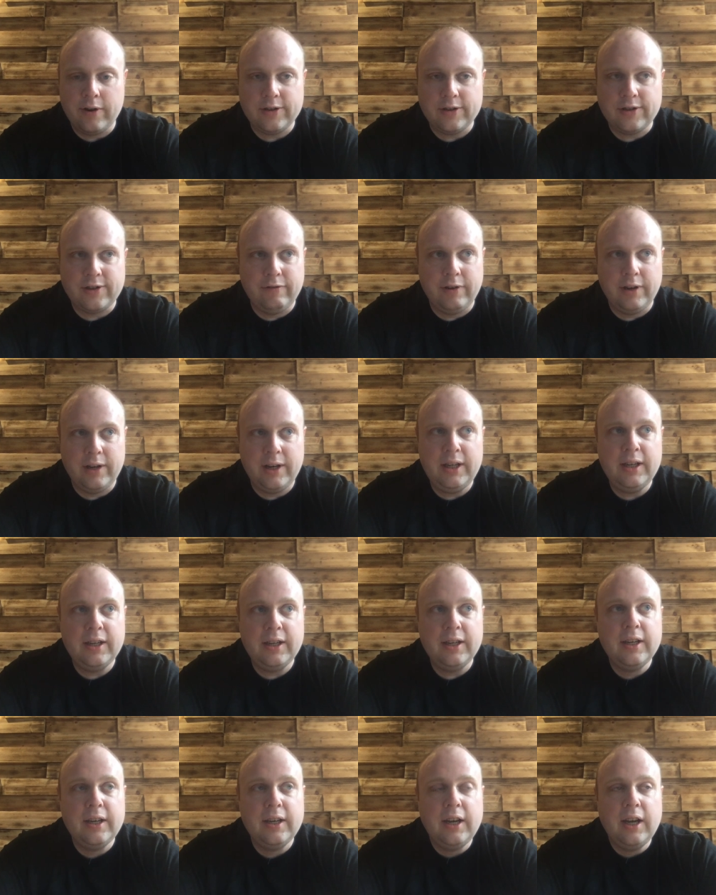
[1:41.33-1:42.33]
Actually, really,
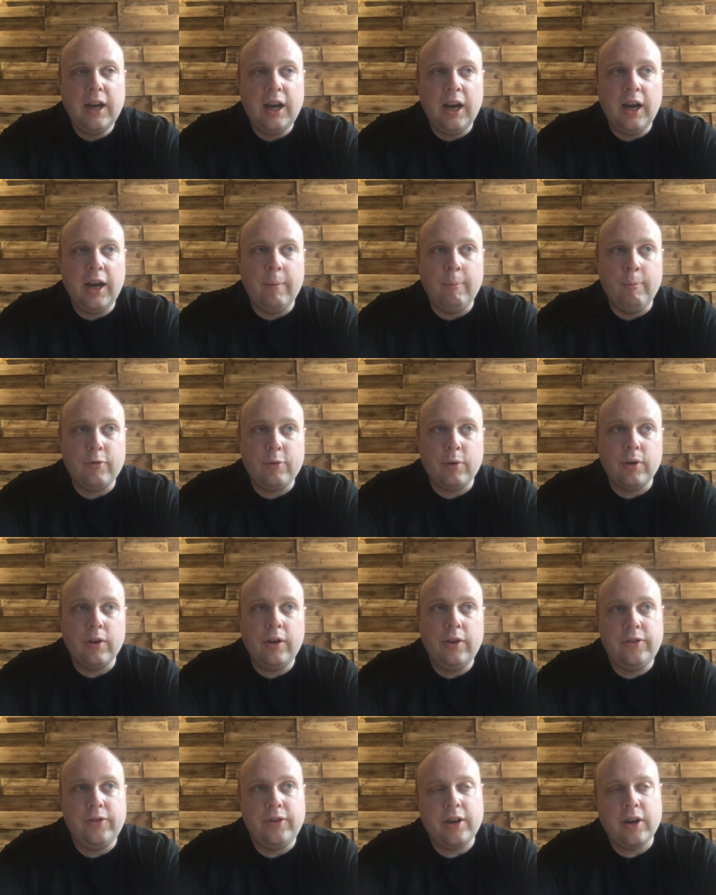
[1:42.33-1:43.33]
um, it's one of
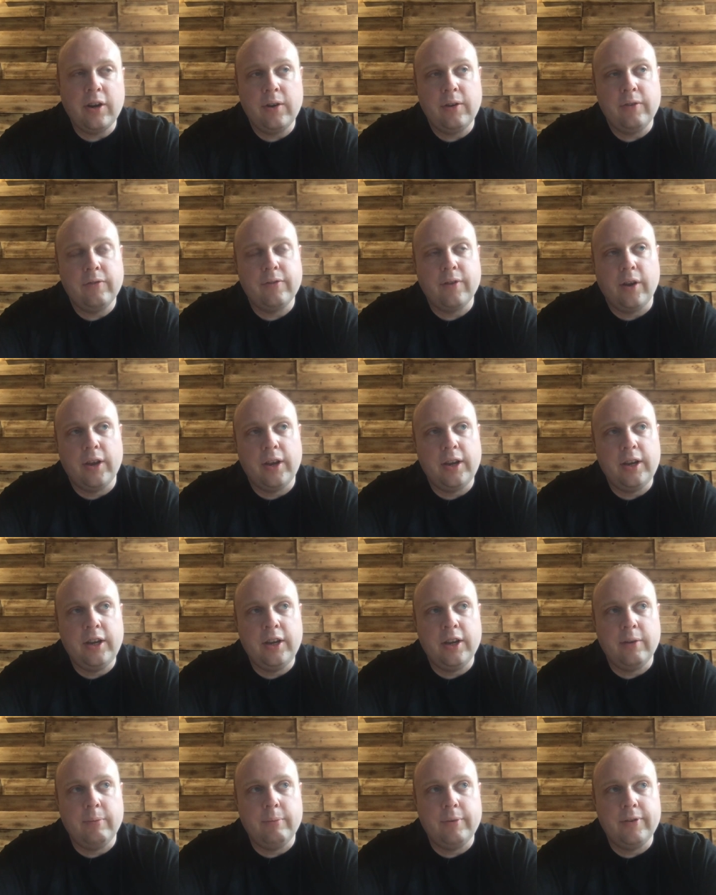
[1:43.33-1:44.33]
those you kind of like you
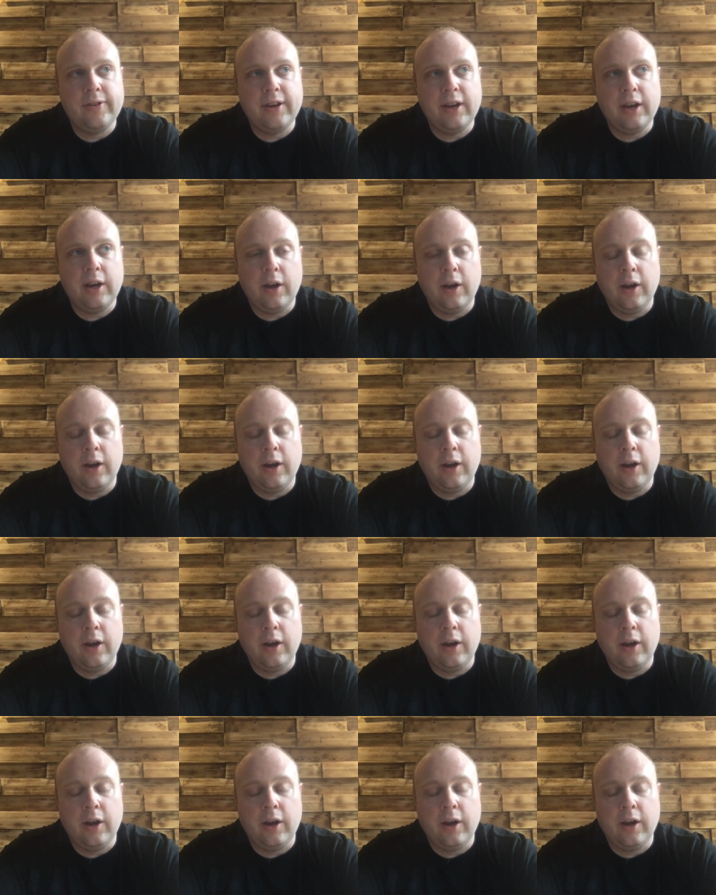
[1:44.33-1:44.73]
don't miss it.